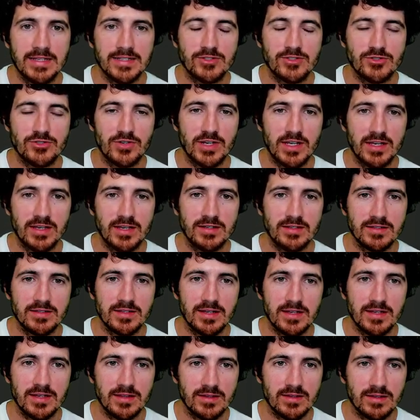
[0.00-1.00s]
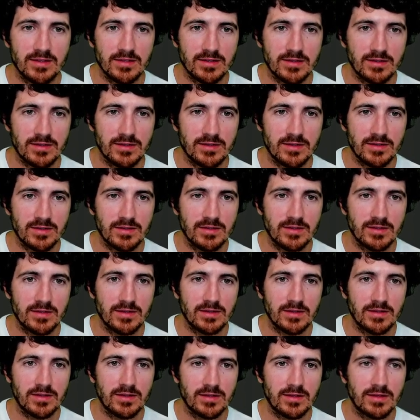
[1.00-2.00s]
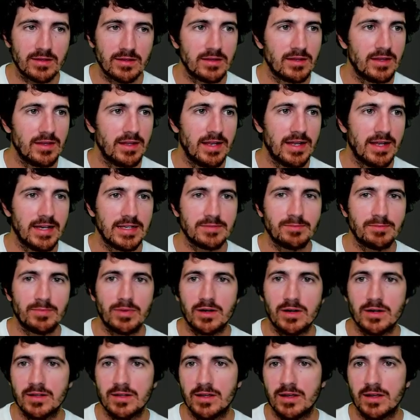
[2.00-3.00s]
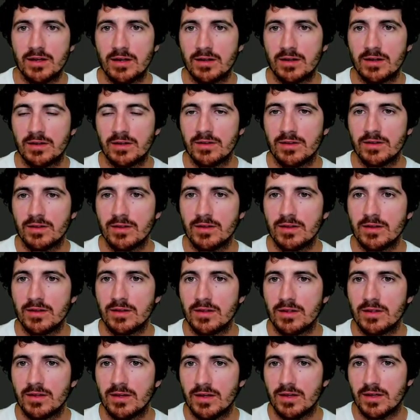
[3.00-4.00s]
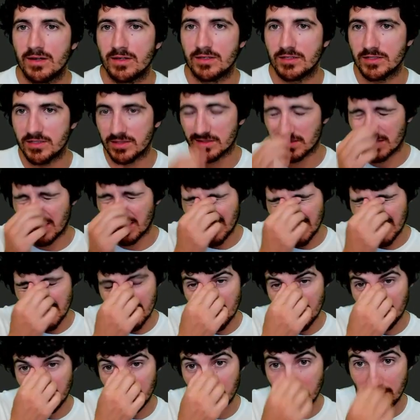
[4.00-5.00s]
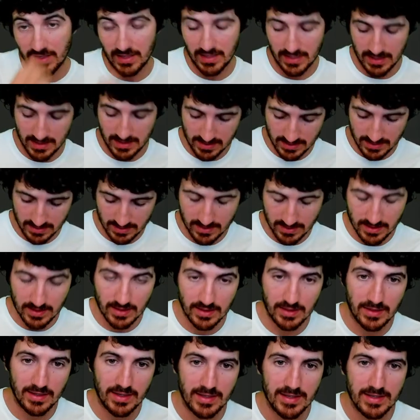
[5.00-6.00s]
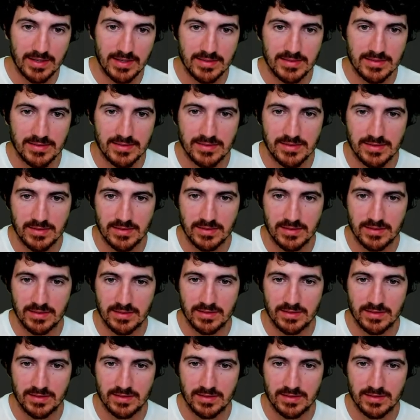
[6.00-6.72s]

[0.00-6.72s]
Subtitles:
string, like the last part there, energy and time. And I guess